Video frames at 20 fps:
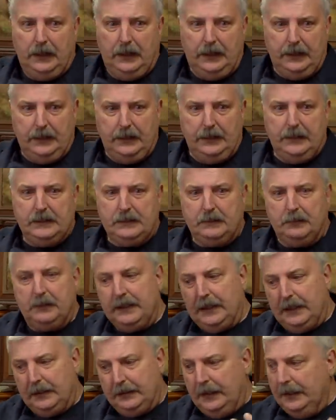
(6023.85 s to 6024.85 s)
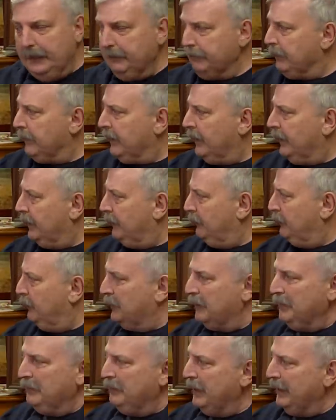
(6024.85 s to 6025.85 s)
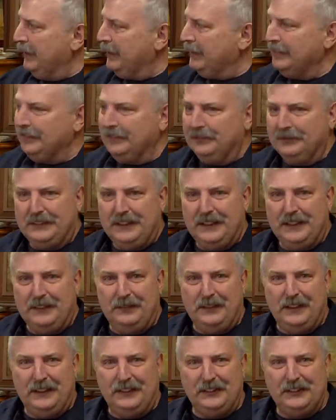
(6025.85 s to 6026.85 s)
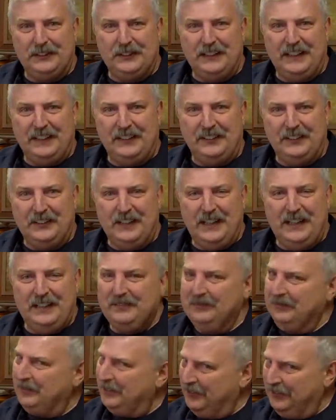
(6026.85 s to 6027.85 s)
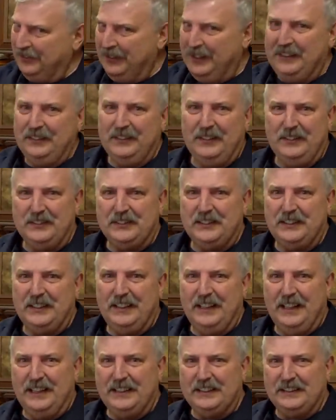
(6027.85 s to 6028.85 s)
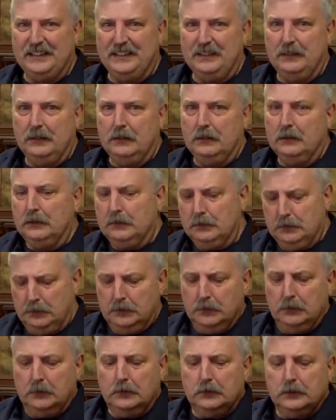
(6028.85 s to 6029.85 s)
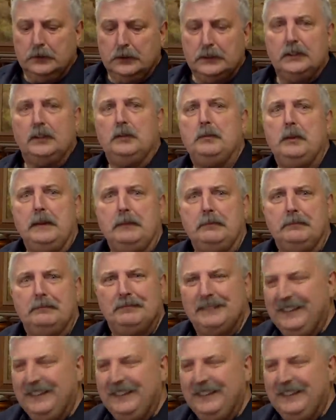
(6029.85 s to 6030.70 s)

adding in some of that light, and we'll come back, take a final look at it, okay? All right, I'll see you guys in just a little bit.